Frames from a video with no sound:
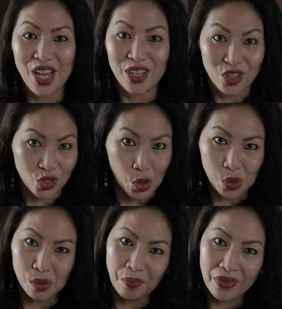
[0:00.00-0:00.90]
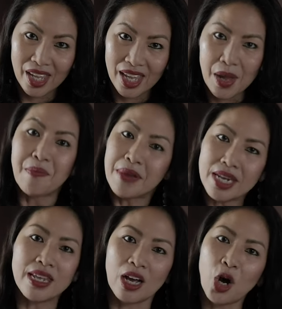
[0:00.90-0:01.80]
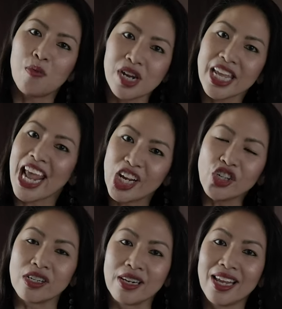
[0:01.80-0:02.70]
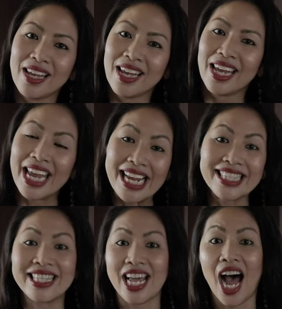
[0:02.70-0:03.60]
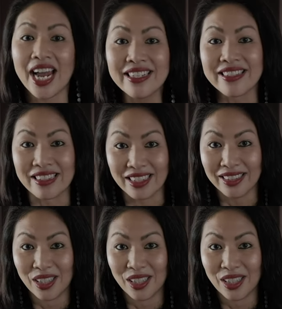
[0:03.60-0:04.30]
So, media communication is the answer